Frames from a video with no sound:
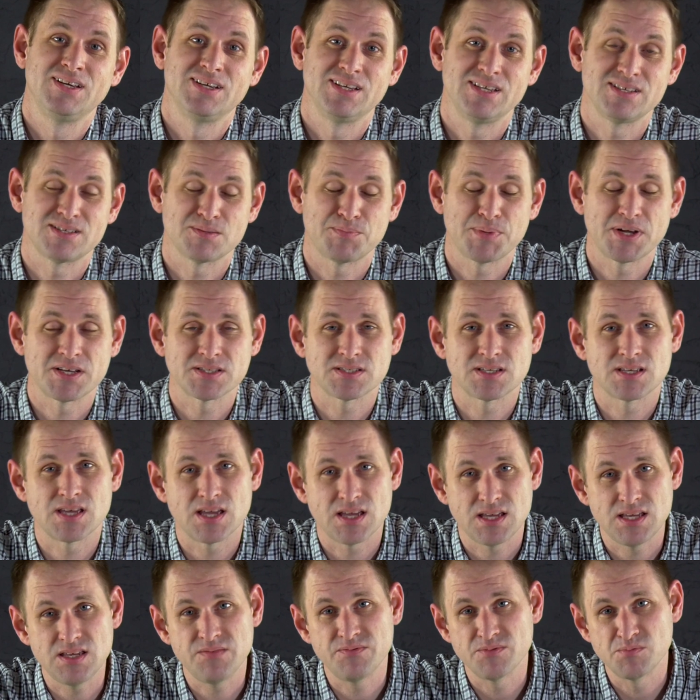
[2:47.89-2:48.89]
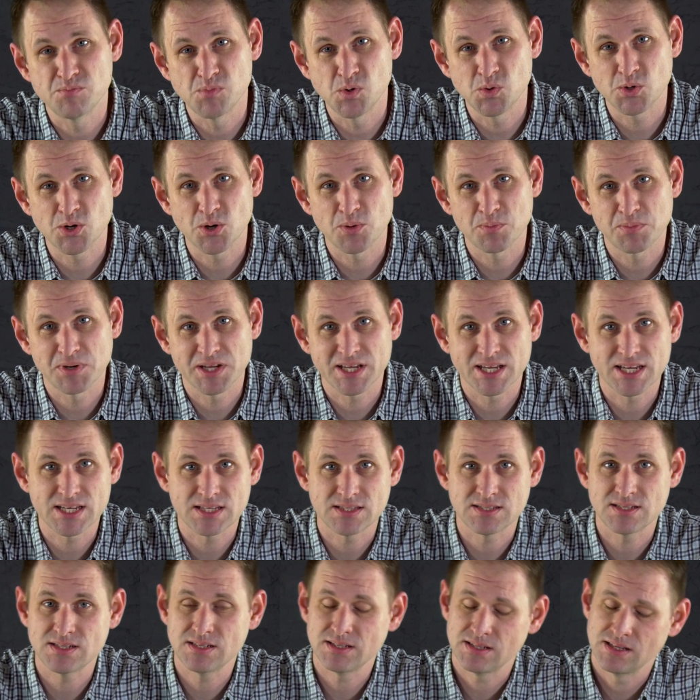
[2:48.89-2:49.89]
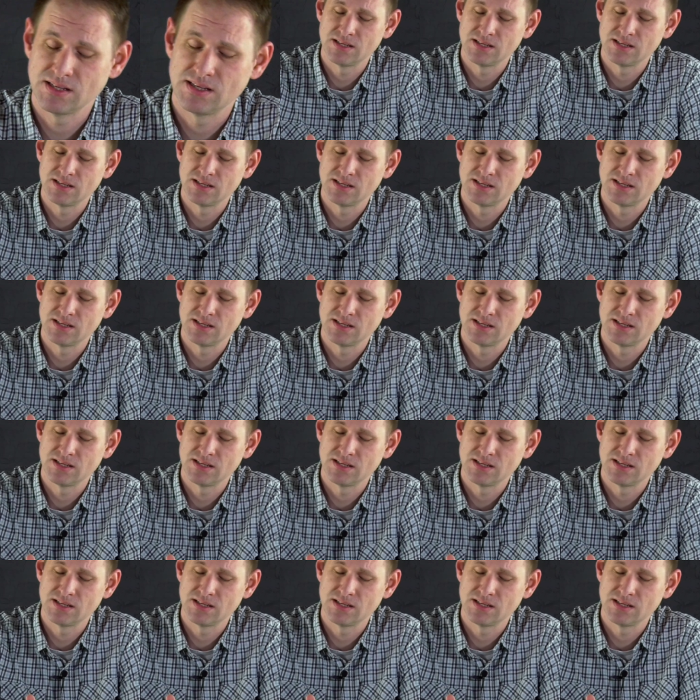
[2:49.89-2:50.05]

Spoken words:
It's about to get even more complicated.